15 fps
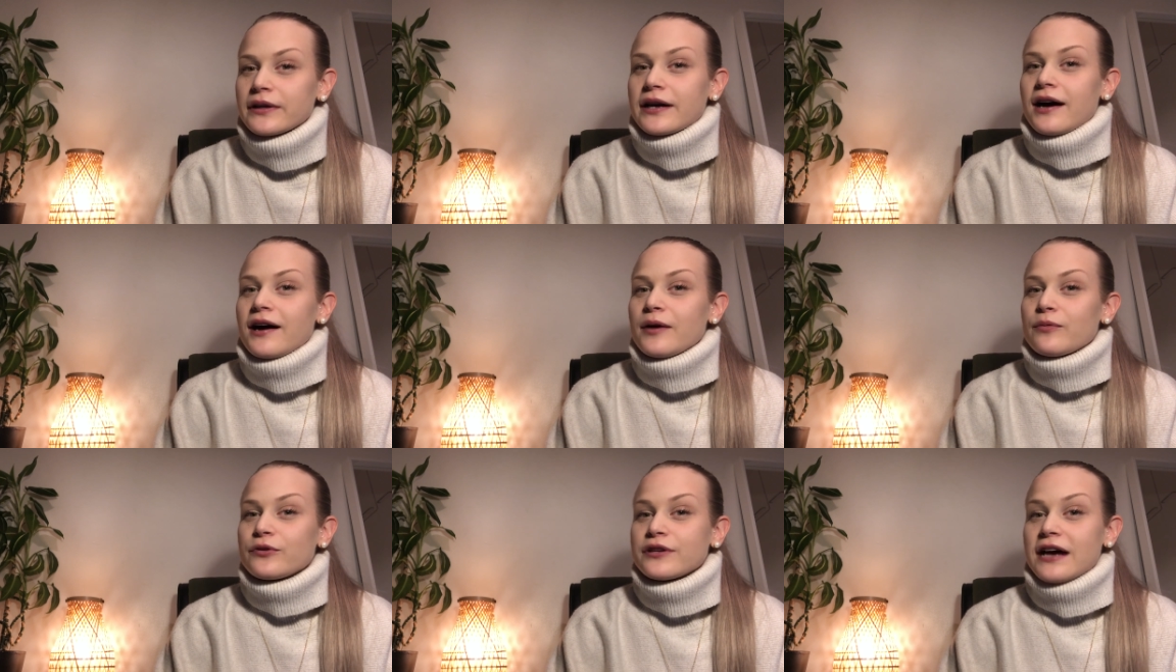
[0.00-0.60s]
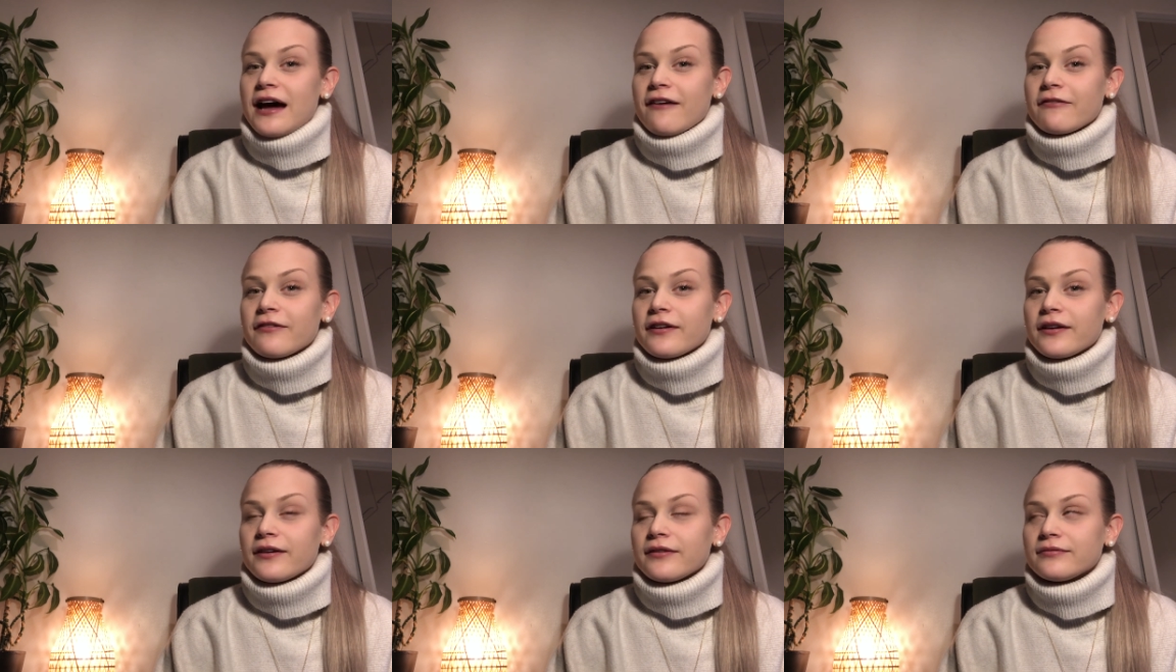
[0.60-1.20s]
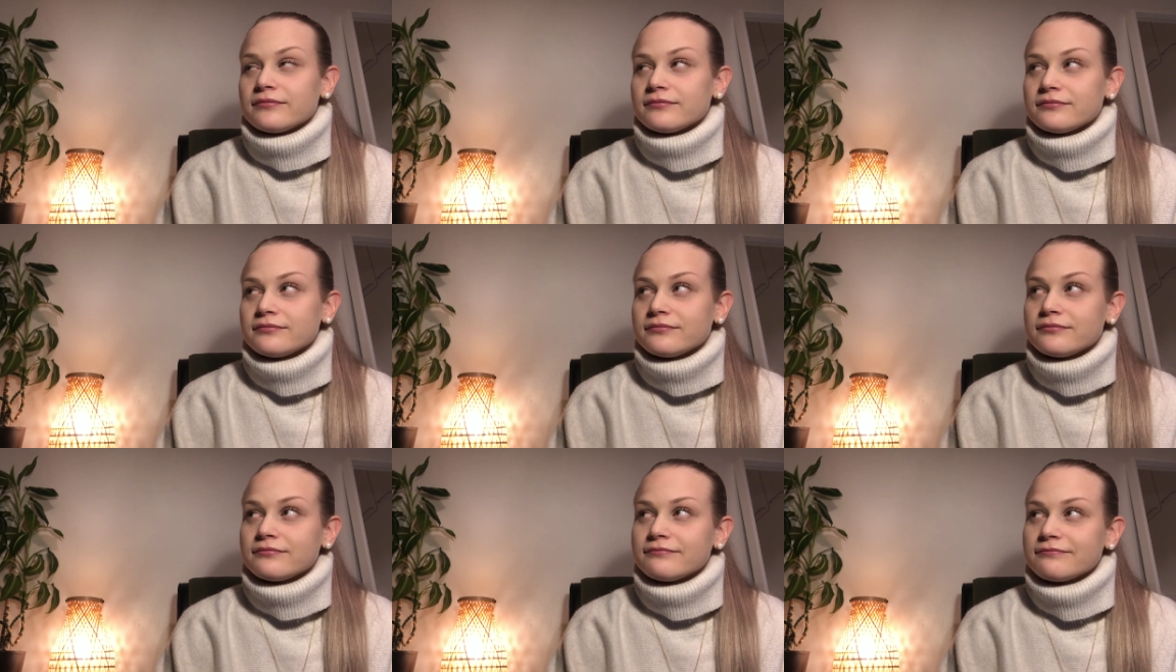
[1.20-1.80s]
I would have
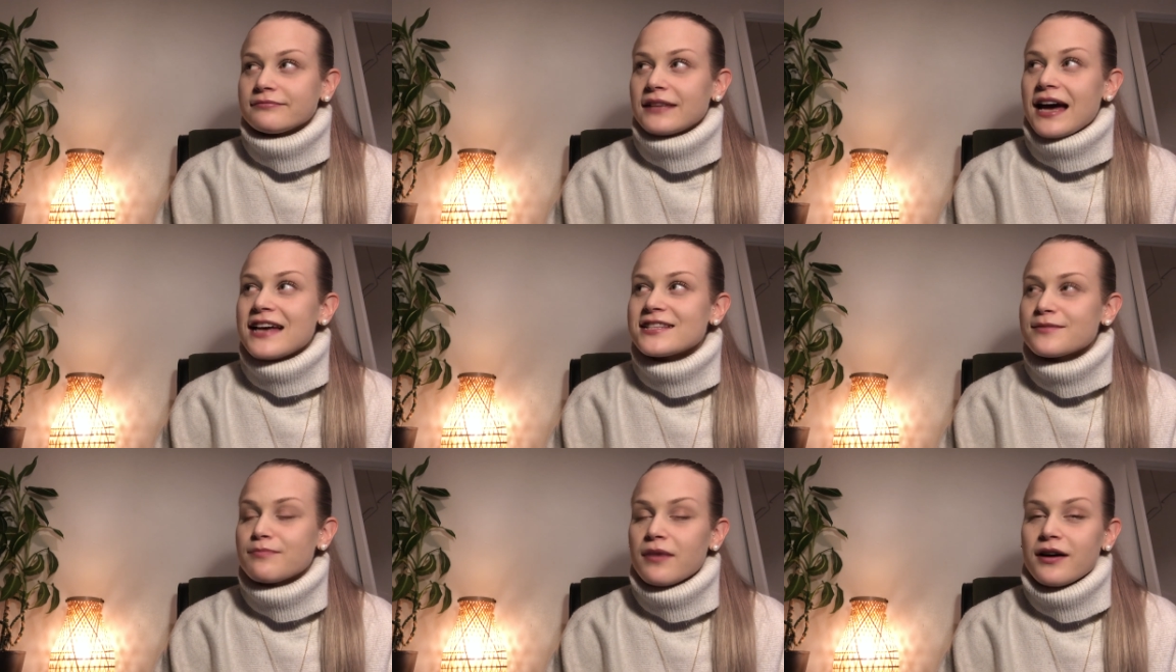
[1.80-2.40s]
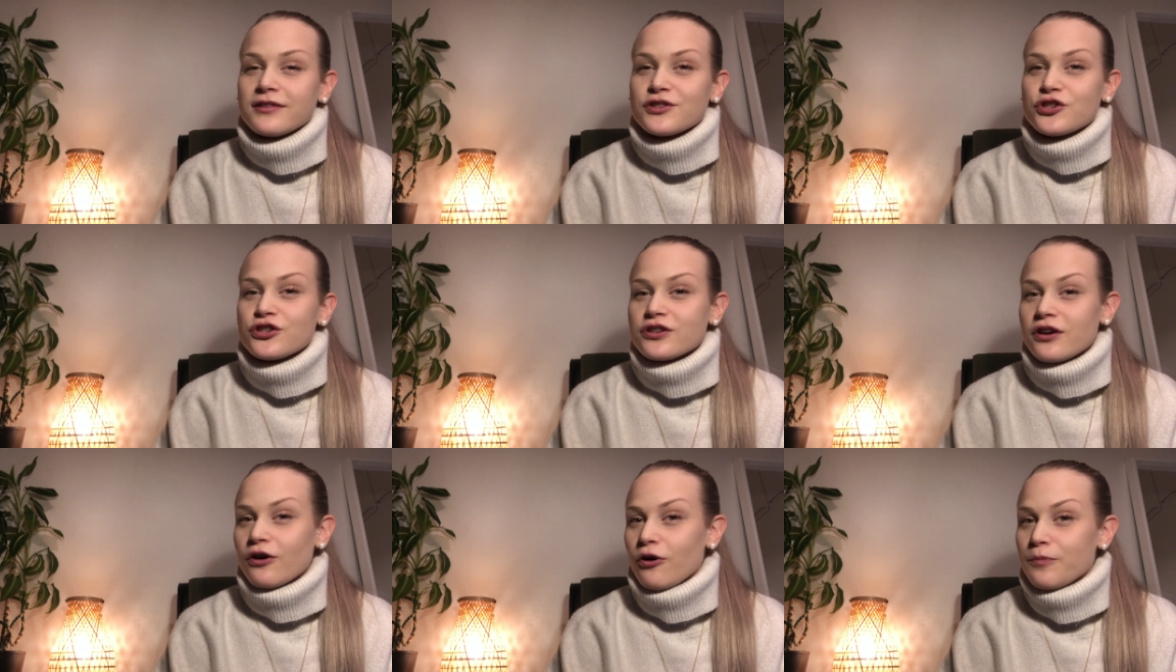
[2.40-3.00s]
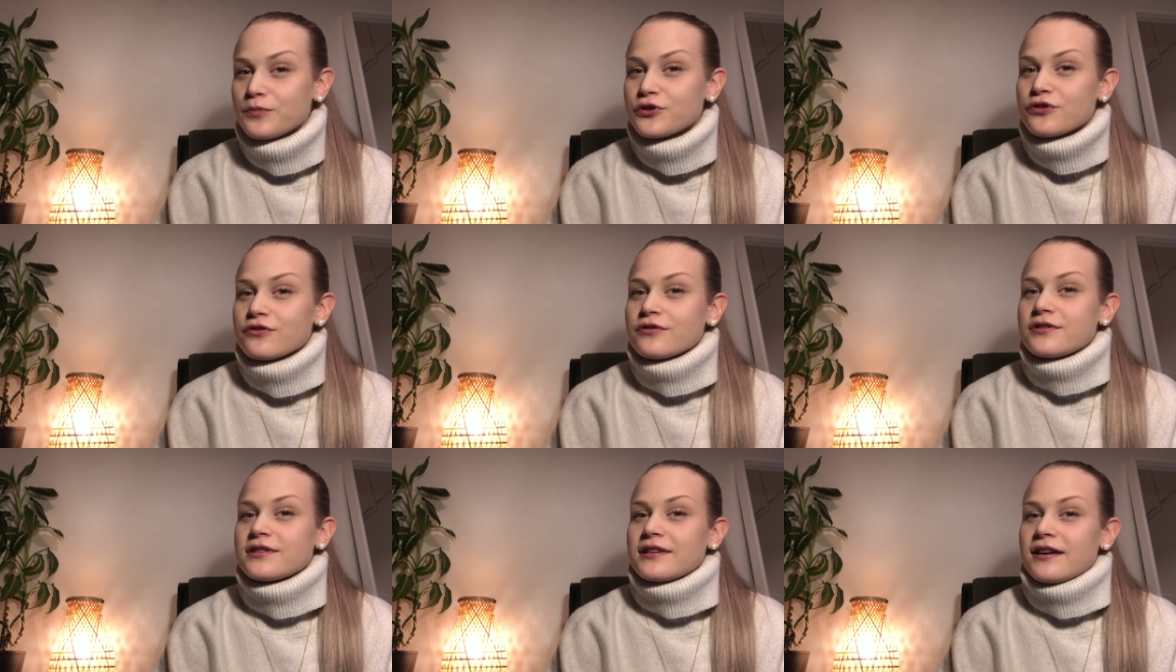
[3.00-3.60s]
as much
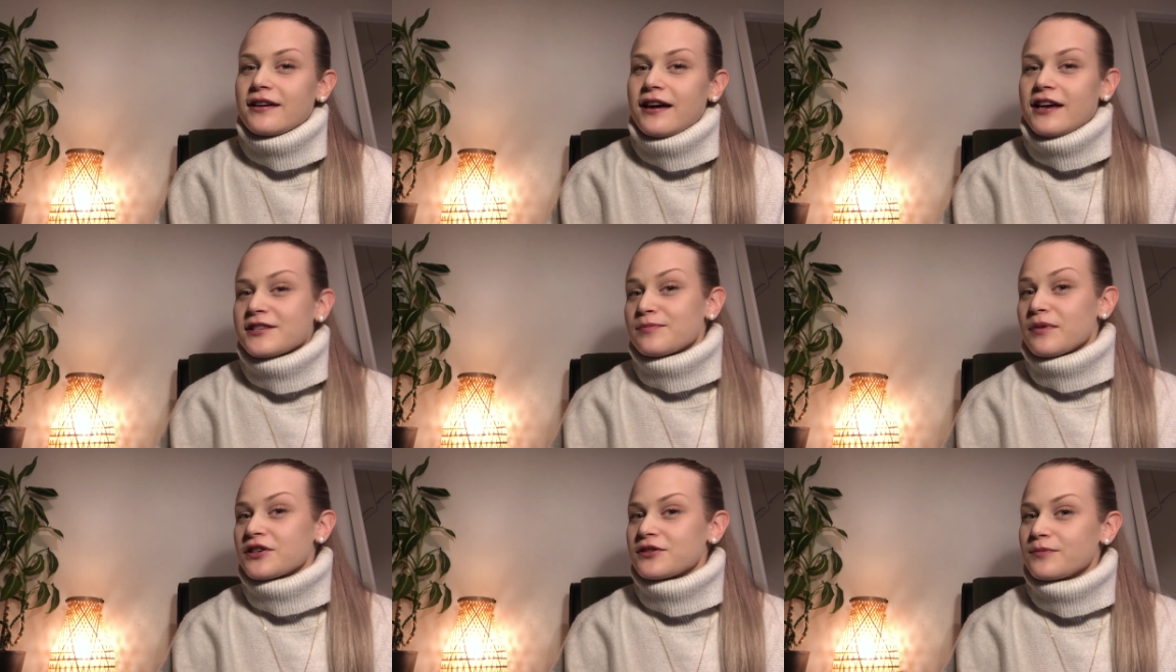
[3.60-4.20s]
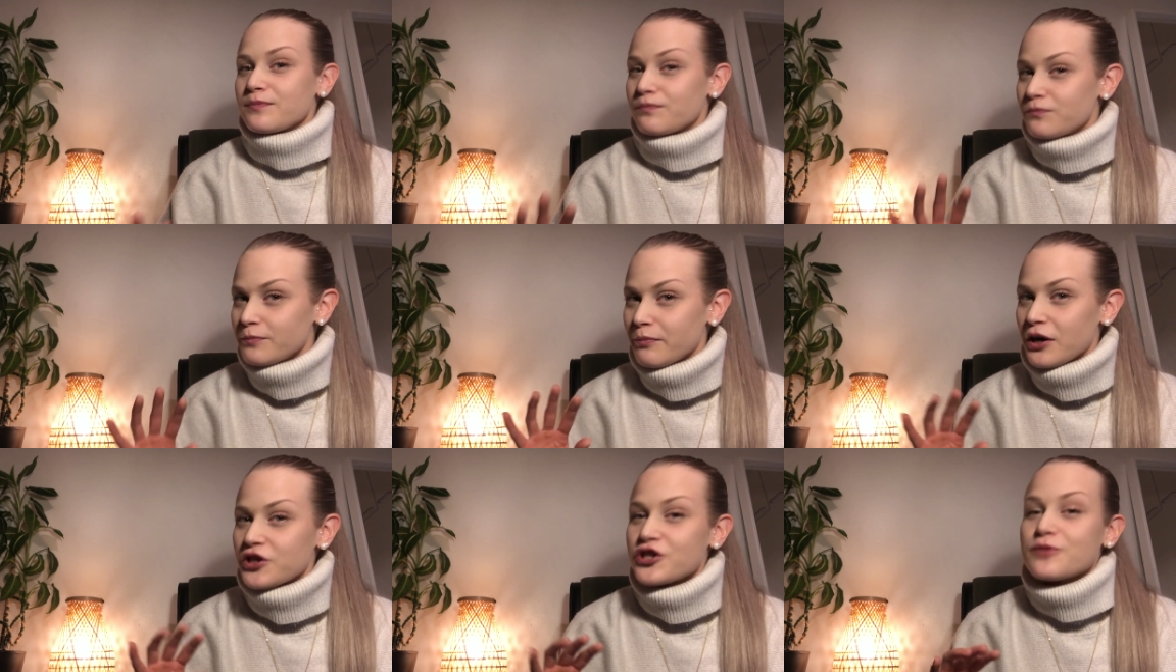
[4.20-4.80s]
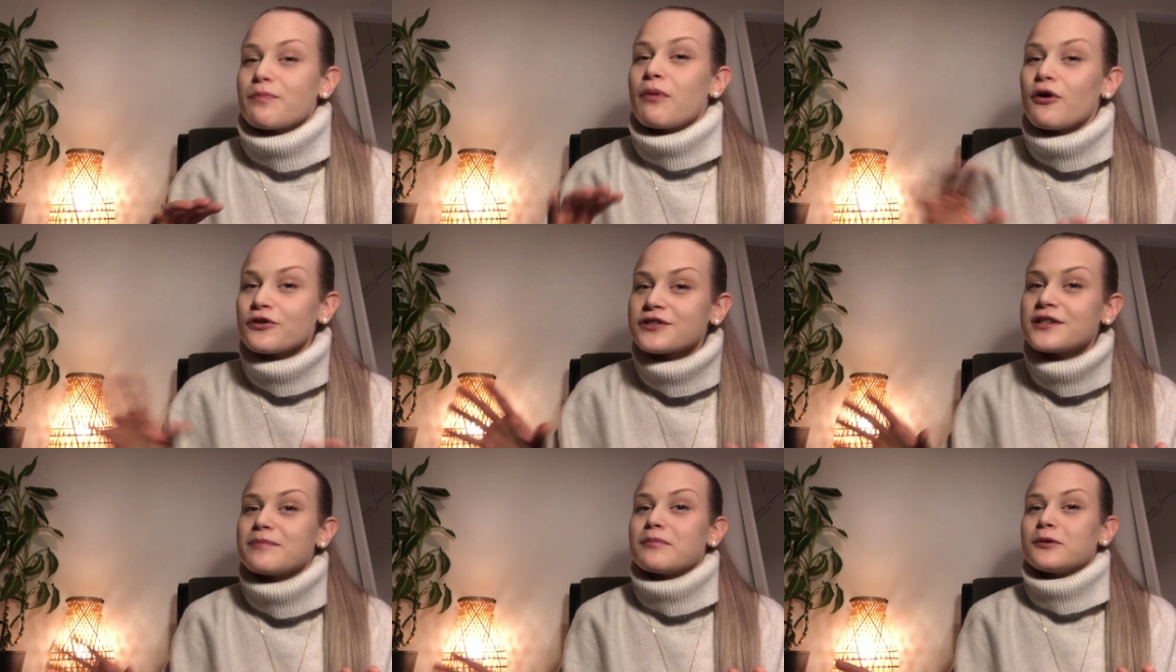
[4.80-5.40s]
options as much, much
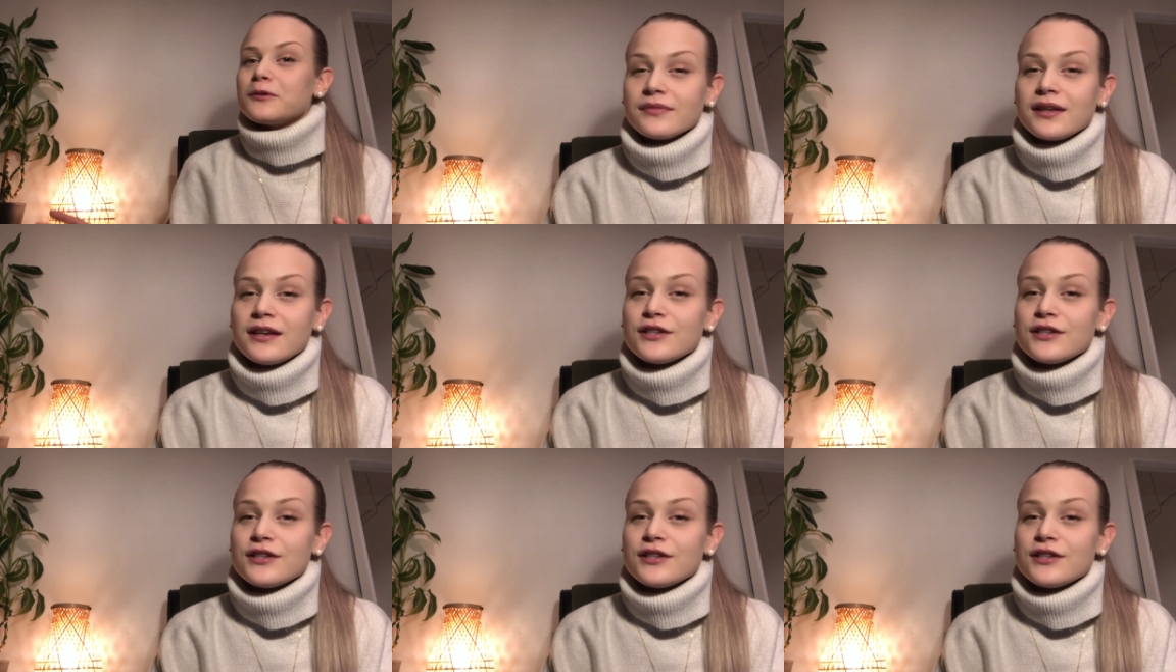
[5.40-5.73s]
possible.